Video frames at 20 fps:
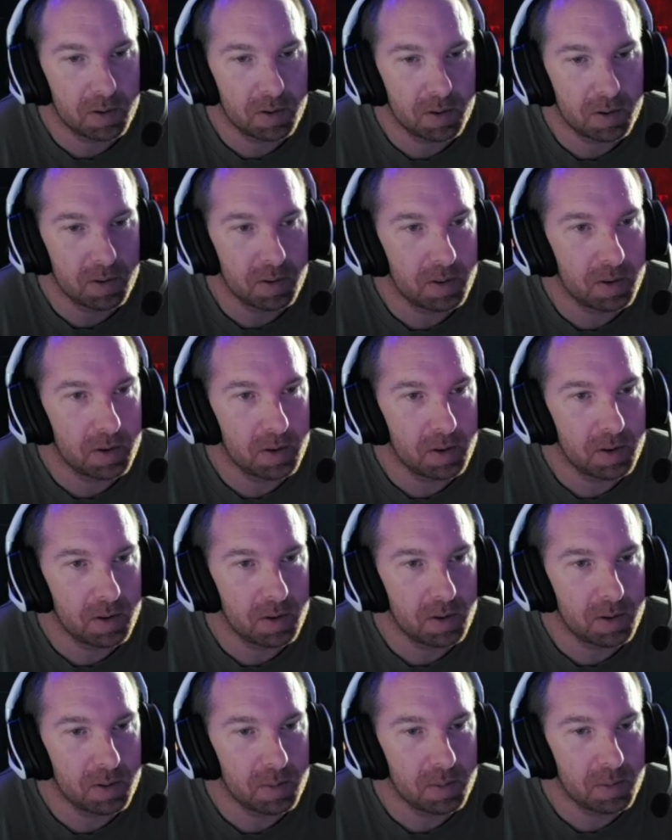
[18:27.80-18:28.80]

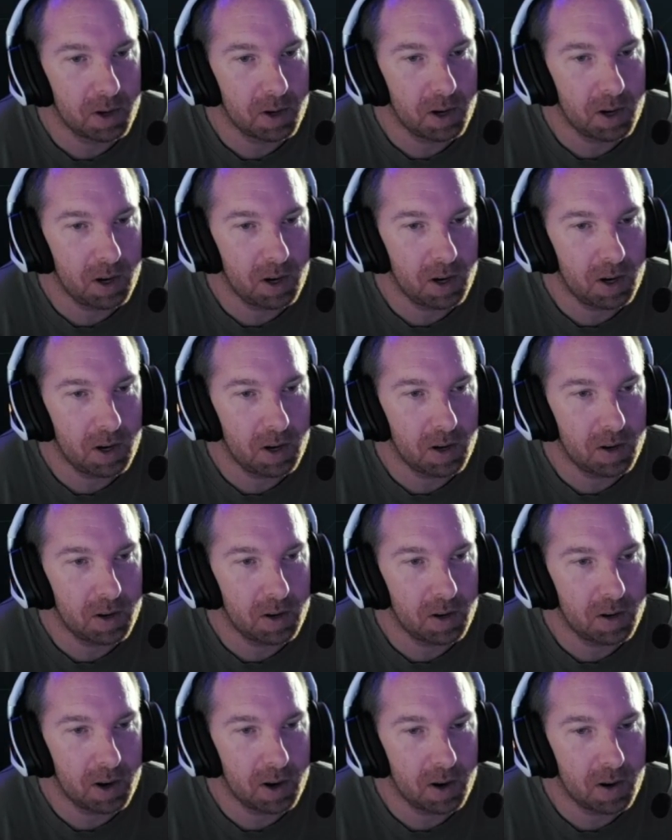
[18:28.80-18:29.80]
them, and
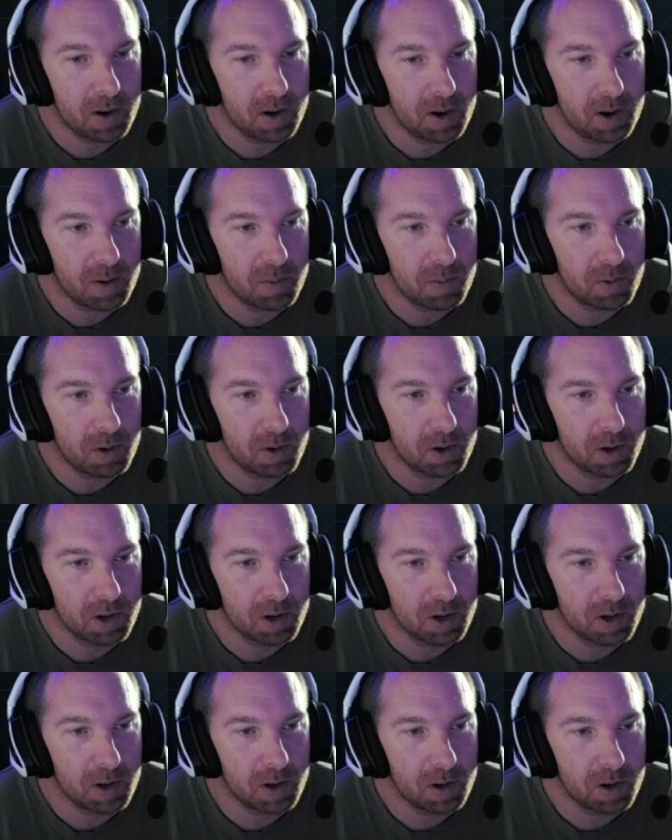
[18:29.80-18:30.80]
now I'm working
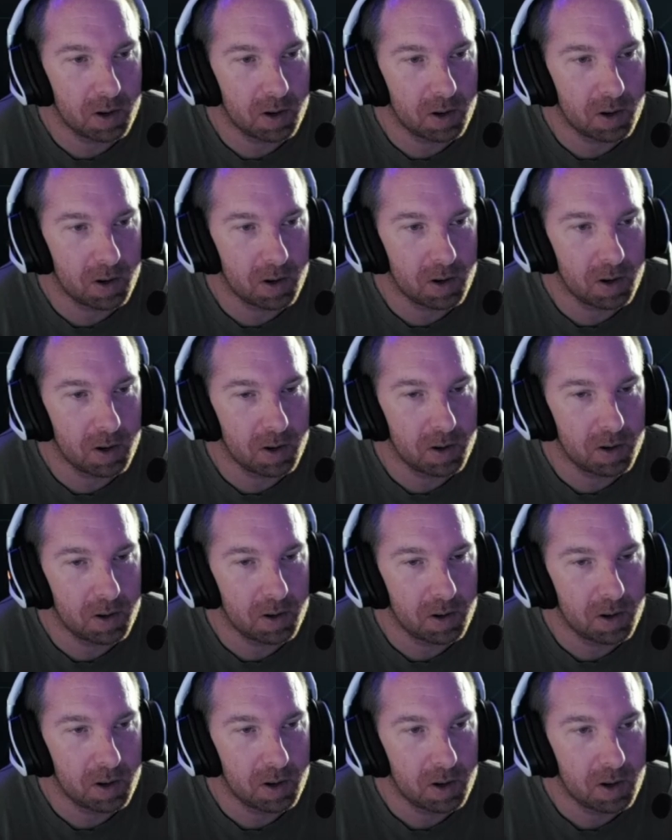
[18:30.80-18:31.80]
on
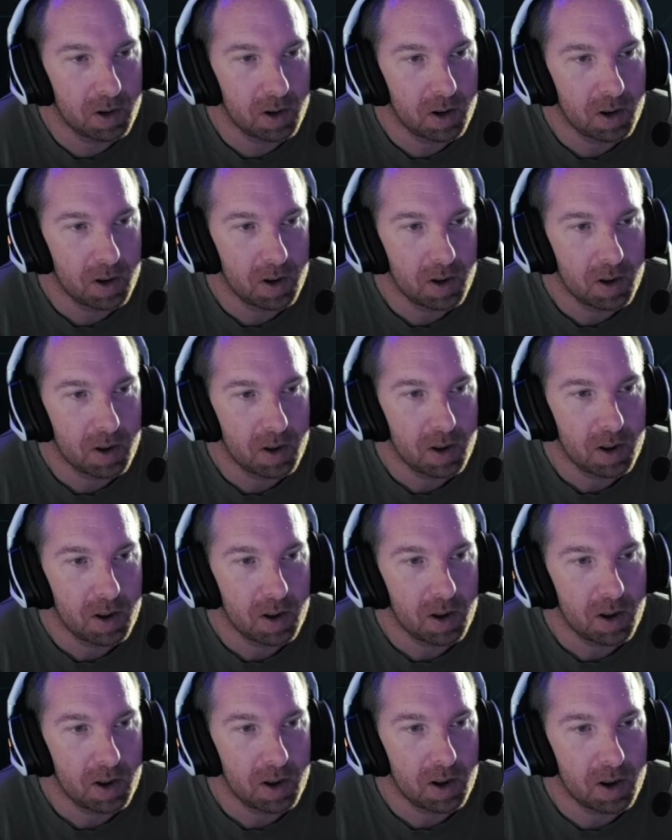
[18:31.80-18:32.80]

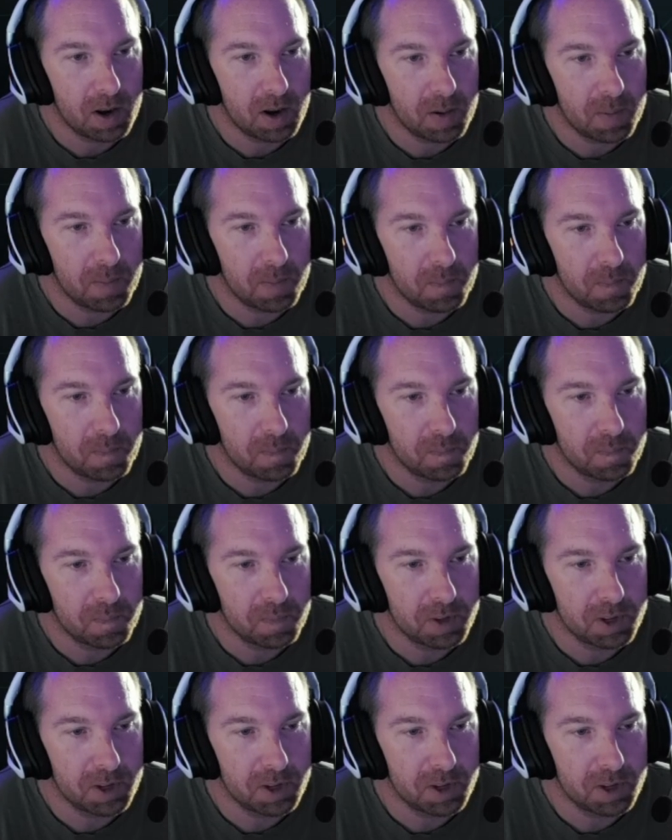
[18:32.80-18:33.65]
um, this